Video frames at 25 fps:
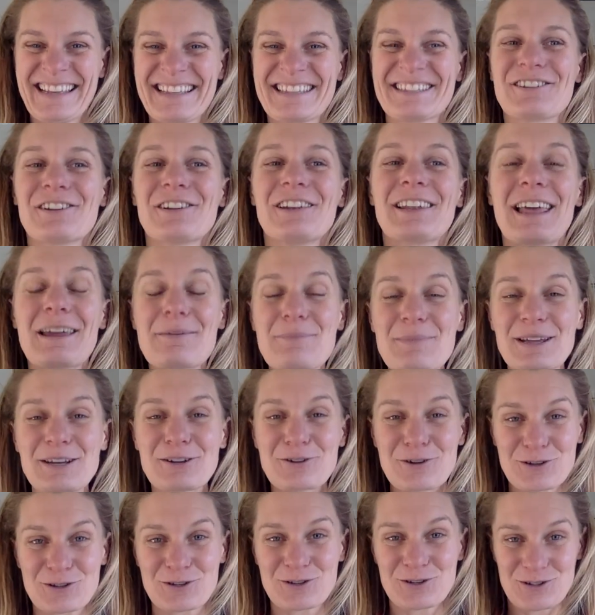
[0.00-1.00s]
So let me
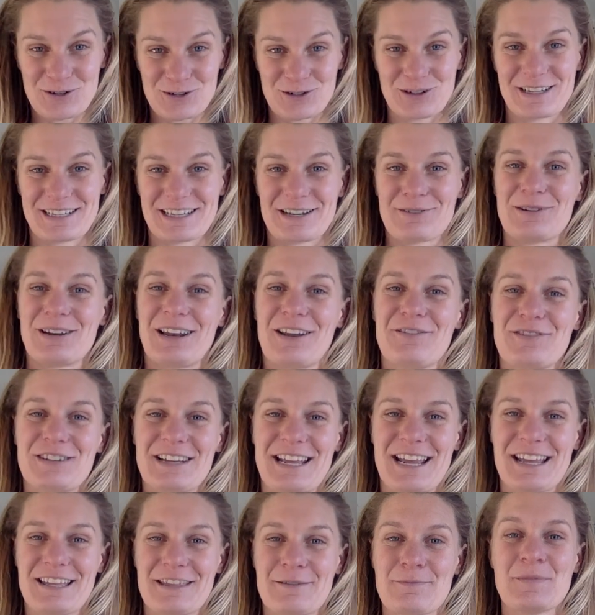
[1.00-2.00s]
know your stories. I would love to
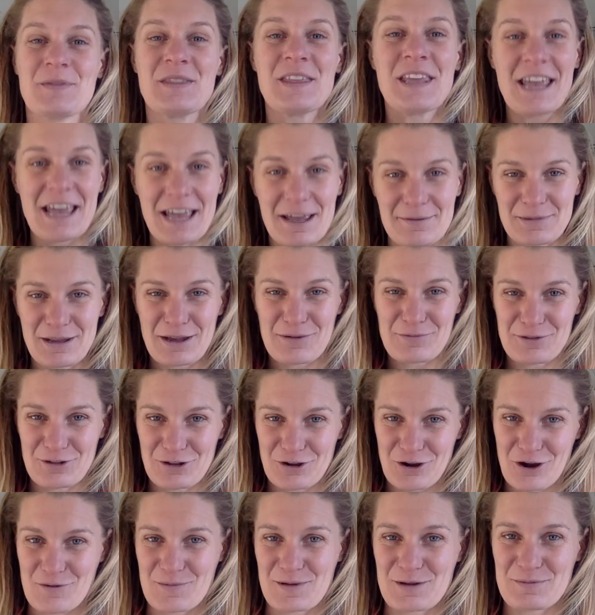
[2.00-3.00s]
hear them. Hit me up with a
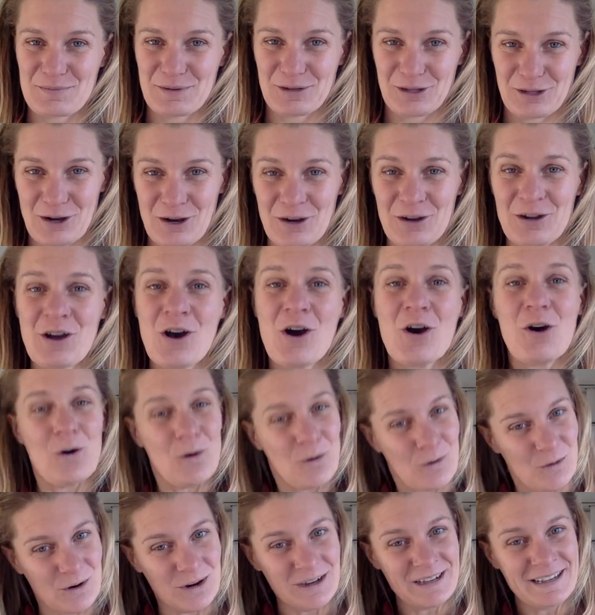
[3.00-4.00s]
comment below
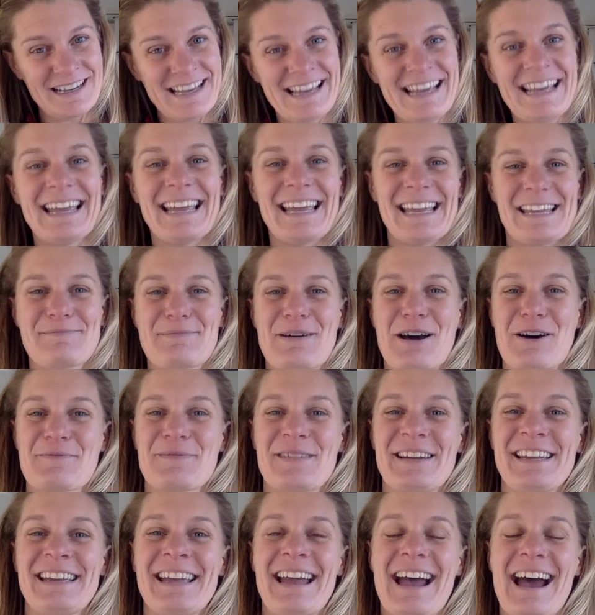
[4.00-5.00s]
or email
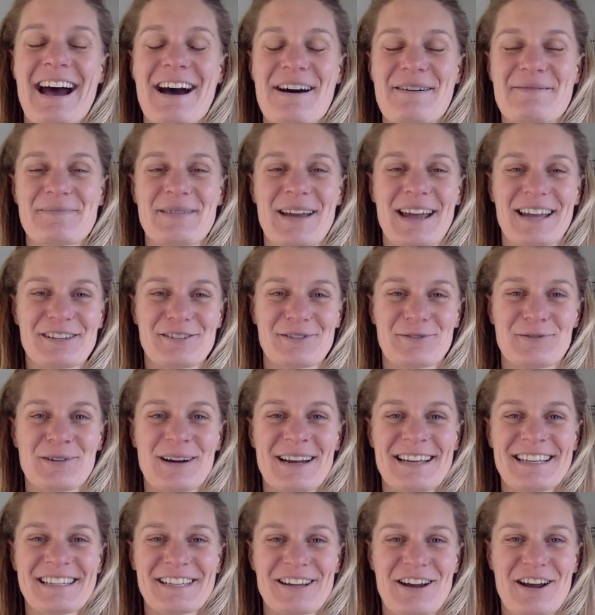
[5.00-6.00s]
me. As
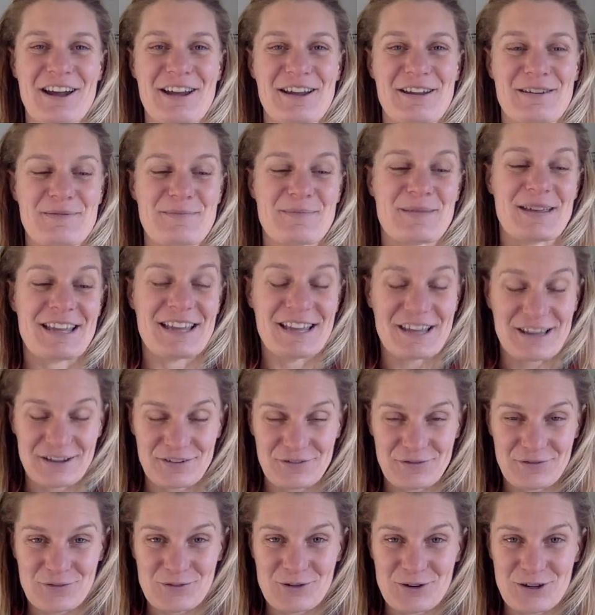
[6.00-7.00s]
always, I am here
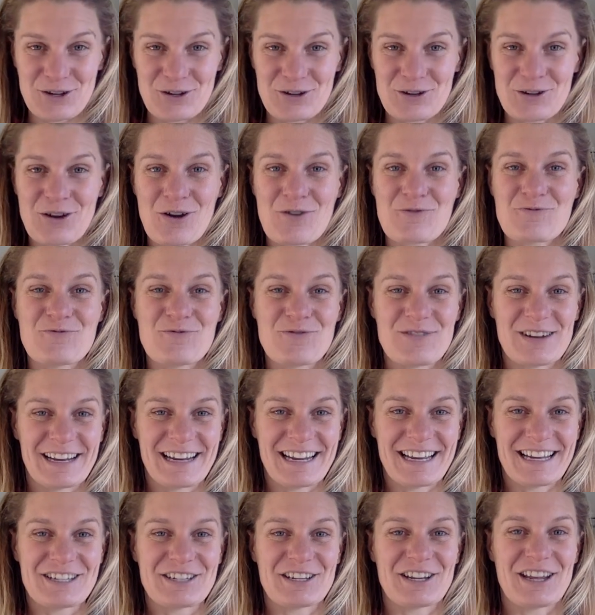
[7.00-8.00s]
for you,
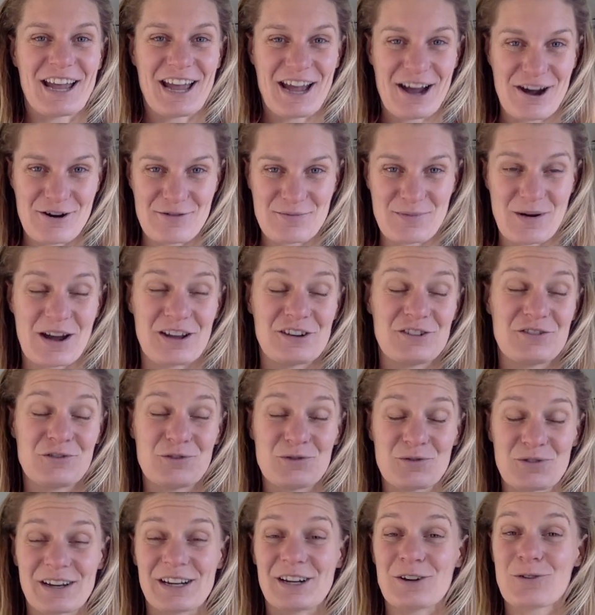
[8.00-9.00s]
ready to help. I
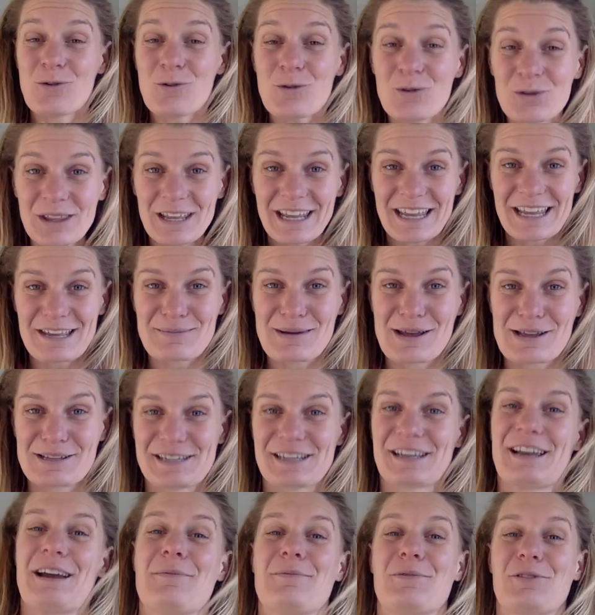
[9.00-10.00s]
do read all the emails
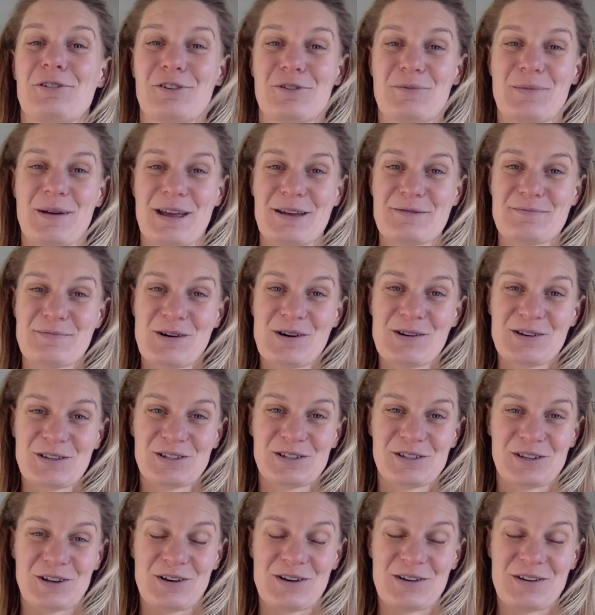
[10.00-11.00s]
that come through to my
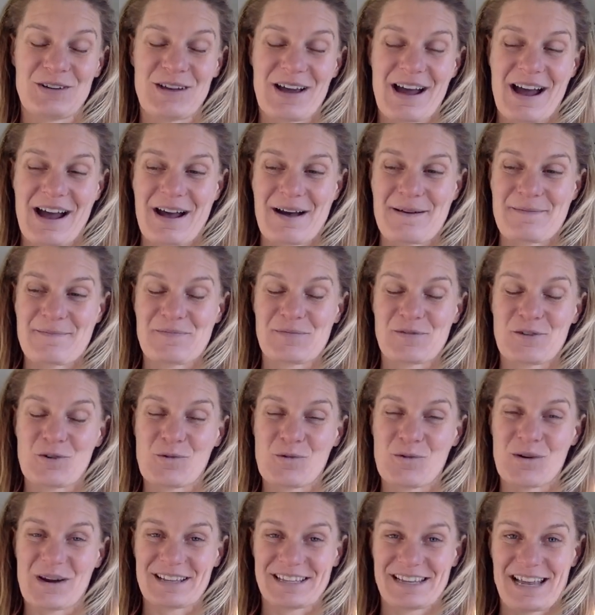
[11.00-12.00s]
inbox, so I'm
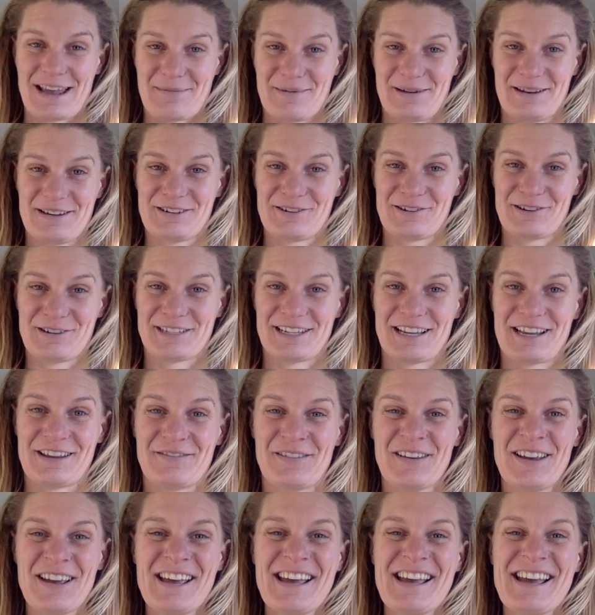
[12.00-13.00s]
always happy to
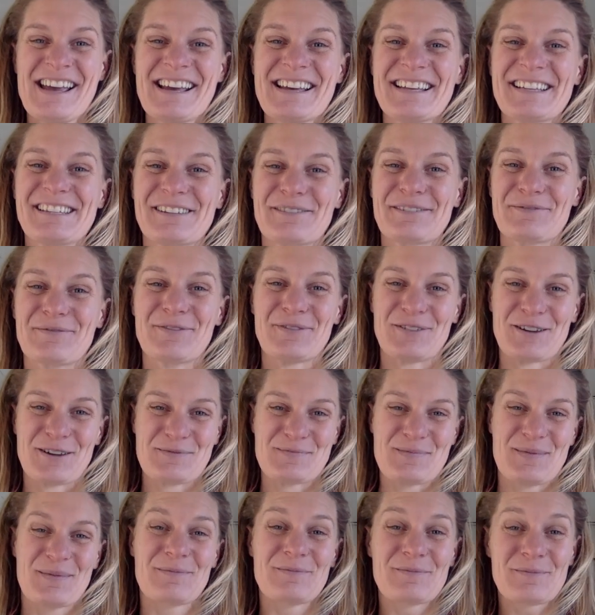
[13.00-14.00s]
receive some
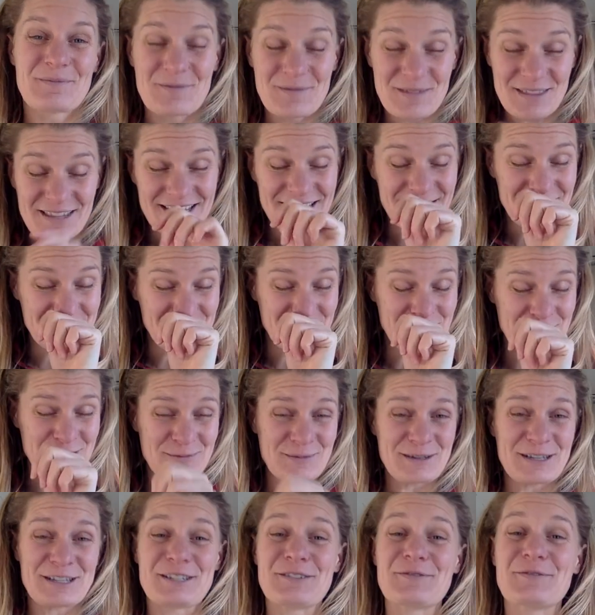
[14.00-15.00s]

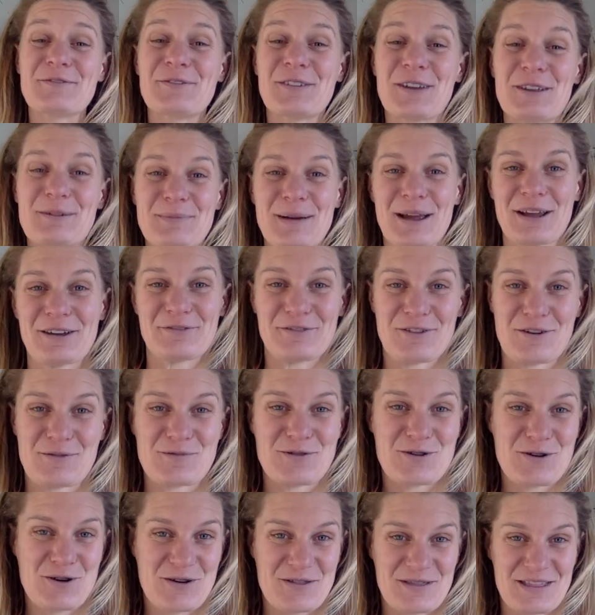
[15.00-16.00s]
feedback from
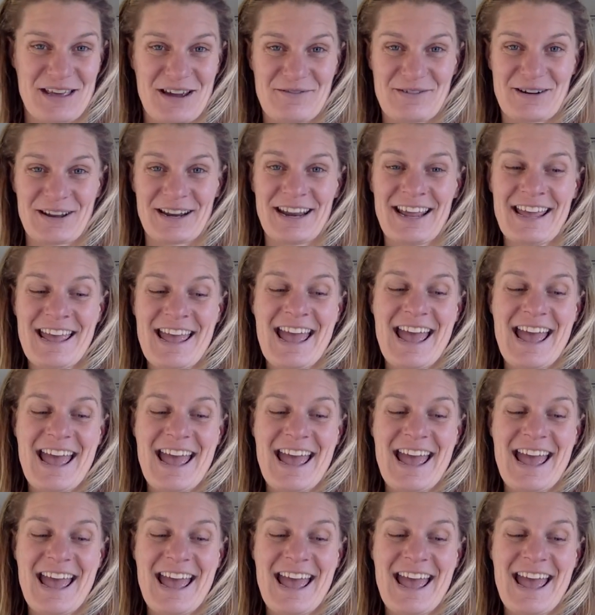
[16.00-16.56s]
you on that one.